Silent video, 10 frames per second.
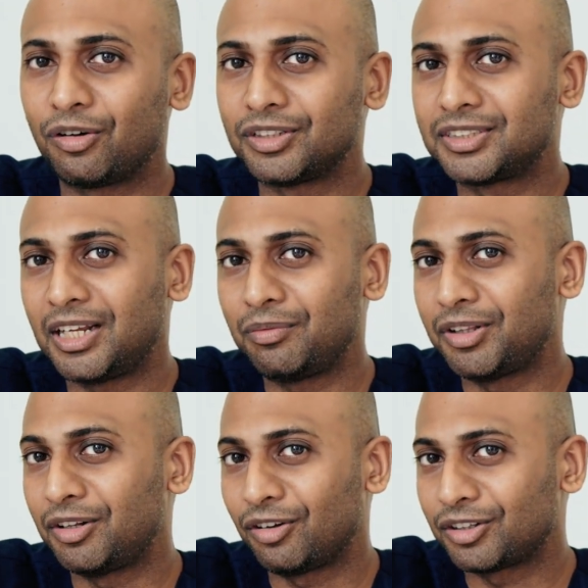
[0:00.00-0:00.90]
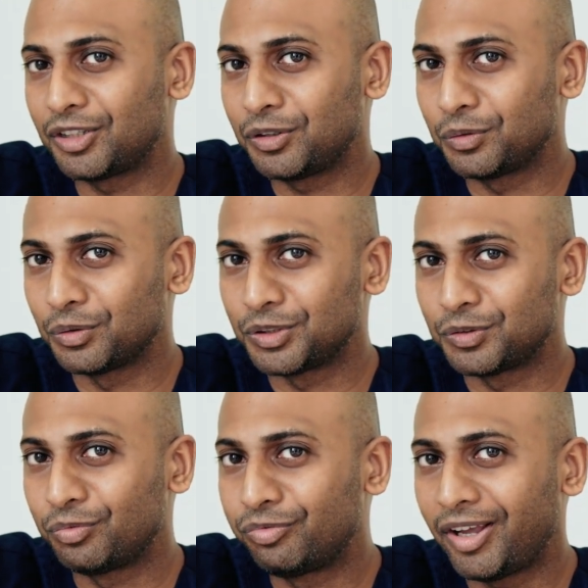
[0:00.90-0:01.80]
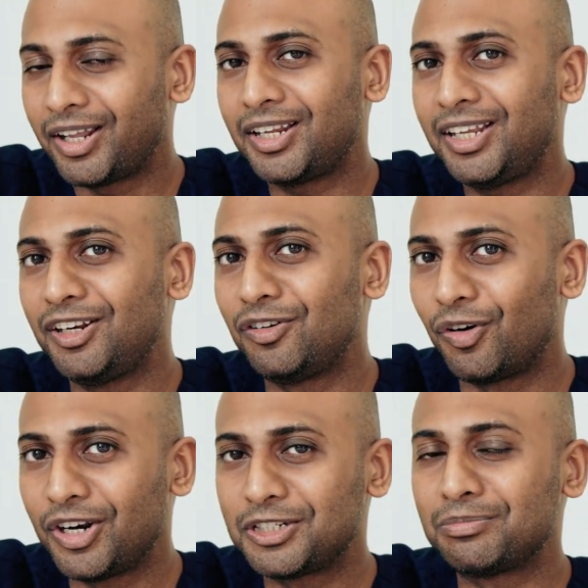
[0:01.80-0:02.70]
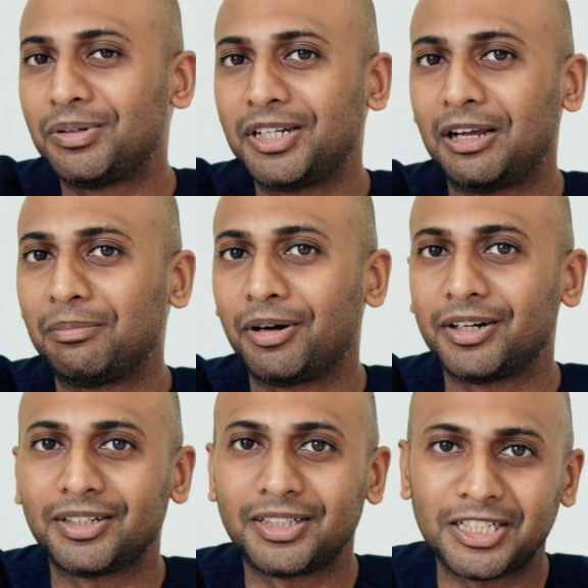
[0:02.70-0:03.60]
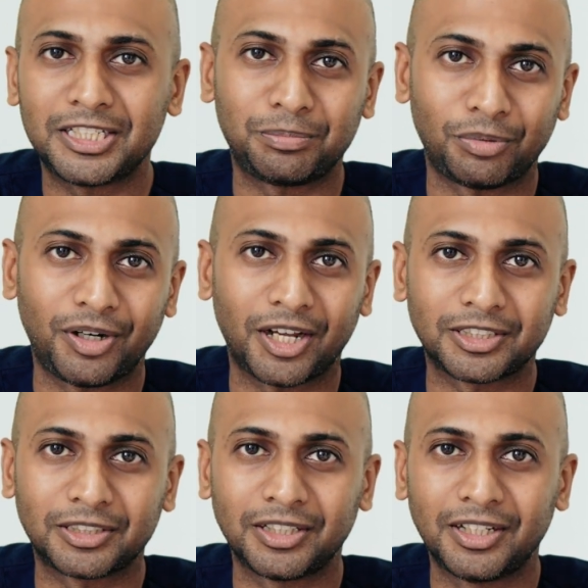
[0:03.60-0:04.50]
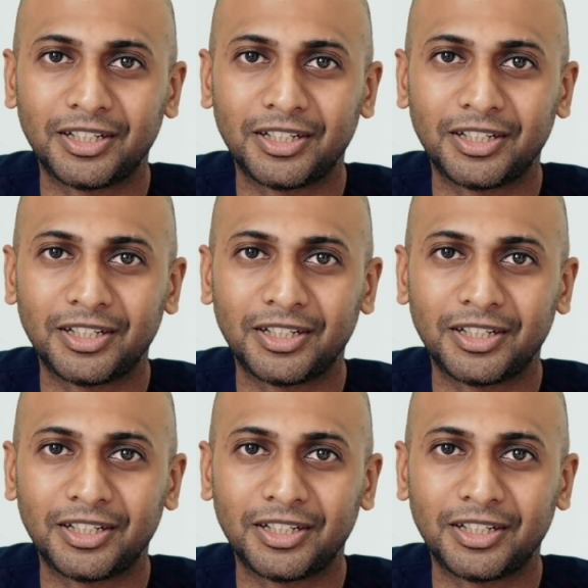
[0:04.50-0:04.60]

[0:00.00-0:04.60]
consult with the doctor who is very knowledgeable about these products.